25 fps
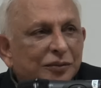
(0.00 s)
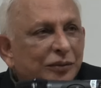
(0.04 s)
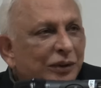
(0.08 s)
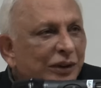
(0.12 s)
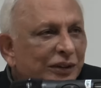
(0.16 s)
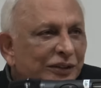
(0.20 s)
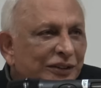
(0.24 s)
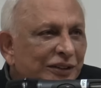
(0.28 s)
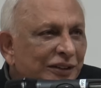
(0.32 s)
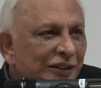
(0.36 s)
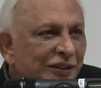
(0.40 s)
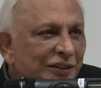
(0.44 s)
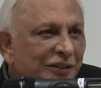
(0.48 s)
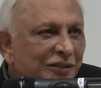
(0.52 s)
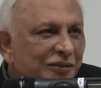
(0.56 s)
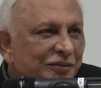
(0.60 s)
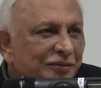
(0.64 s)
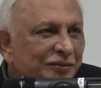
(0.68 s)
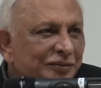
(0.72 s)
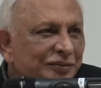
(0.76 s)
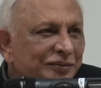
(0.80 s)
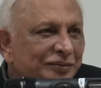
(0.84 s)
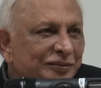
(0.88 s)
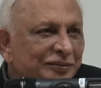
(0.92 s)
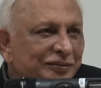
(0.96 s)
about
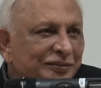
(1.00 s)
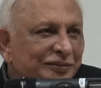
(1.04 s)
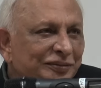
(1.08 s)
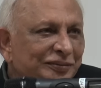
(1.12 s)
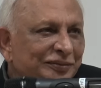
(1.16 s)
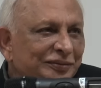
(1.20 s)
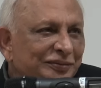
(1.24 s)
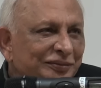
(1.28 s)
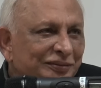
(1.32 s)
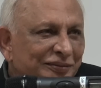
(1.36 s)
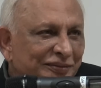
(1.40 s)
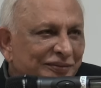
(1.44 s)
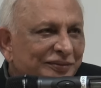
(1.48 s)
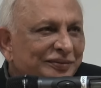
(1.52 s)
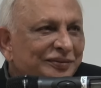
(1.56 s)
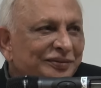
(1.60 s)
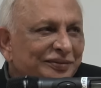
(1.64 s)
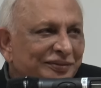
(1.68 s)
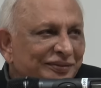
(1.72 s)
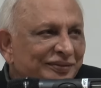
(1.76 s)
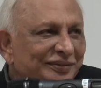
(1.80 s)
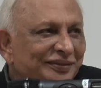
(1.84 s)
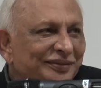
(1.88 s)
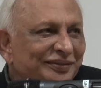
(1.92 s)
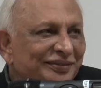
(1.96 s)

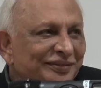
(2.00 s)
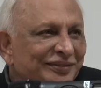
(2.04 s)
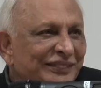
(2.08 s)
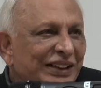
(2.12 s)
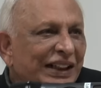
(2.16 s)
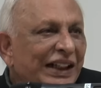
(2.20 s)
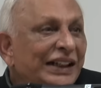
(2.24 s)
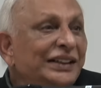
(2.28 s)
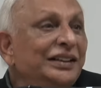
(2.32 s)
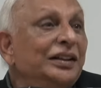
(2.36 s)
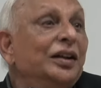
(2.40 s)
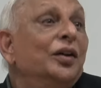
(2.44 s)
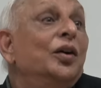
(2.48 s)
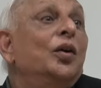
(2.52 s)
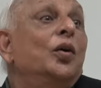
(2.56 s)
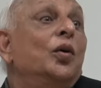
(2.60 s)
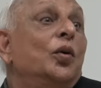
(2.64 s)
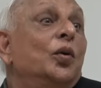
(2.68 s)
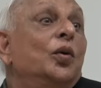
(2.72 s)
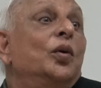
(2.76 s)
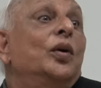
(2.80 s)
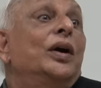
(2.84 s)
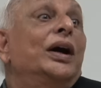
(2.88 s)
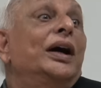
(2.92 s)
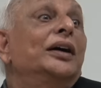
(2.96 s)
it. And
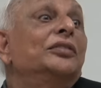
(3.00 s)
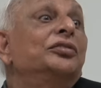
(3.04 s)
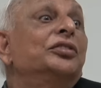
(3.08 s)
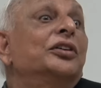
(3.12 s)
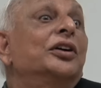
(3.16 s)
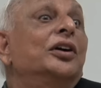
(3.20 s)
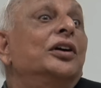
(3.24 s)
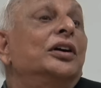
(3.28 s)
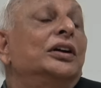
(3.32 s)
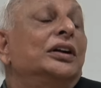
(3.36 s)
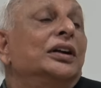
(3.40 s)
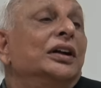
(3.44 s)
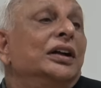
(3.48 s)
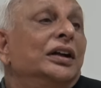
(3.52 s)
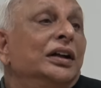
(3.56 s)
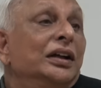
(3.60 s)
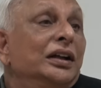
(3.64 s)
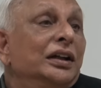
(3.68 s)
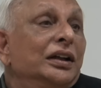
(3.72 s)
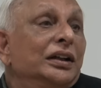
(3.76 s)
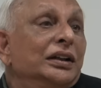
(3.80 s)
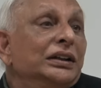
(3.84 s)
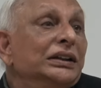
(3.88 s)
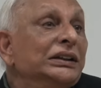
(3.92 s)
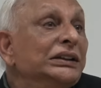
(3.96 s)
I forgot.
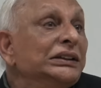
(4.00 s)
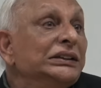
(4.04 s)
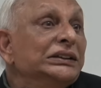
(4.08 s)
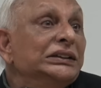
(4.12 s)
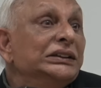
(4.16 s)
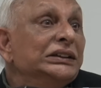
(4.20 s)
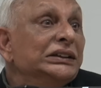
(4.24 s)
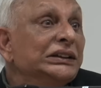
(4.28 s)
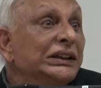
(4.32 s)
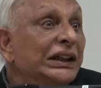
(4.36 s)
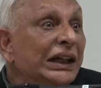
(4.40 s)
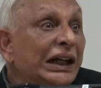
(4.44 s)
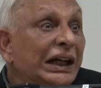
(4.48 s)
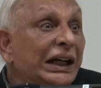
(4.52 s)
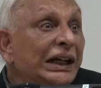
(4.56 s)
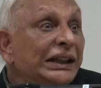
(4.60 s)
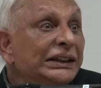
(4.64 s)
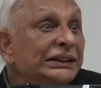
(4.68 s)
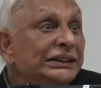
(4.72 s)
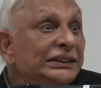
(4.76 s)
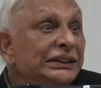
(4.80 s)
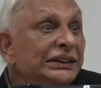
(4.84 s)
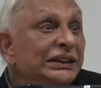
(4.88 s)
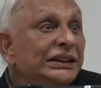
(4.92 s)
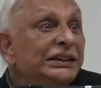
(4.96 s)

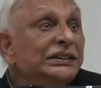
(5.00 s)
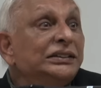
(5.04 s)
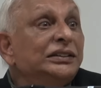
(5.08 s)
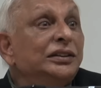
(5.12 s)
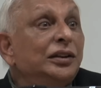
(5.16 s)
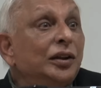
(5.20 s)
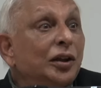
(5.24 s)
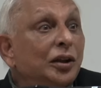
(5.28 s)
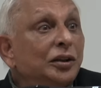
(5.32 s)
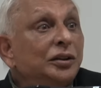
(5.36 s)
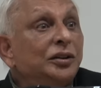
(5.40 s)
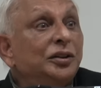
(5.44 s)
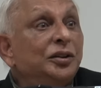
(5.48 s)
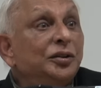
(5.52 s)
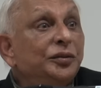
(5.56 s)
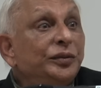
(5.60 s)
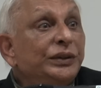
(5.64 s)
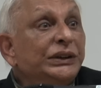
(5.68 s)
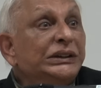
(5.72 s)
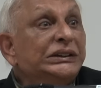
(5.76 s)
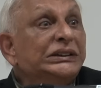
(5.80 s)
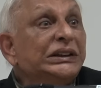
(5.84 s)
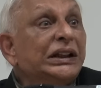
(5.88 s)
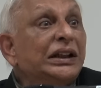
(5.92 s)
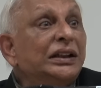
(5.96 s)
Gayatri is not to
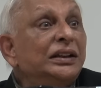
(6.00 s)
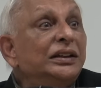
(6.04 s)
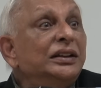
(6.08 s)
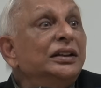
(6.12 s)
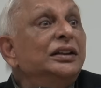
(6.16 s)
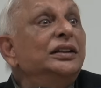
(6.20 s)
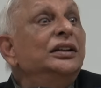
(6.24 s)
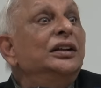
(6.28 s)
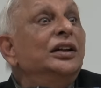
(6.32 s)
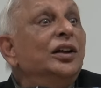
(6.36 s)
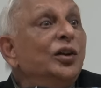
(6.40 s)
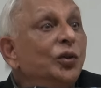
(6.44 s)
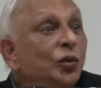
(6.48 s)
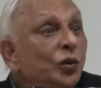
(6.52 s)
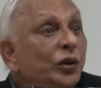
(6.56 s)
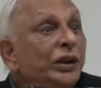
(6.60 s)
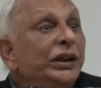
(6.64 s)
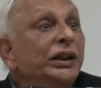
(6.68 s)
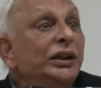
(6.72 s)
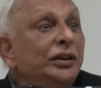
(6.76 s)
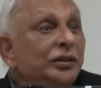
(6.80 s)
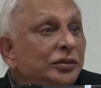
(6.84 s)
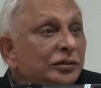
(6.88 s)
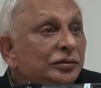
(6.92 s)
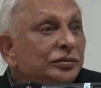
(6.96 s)
be chanted
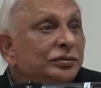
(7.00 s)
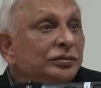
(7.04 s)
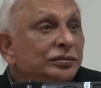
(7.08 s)
loudly.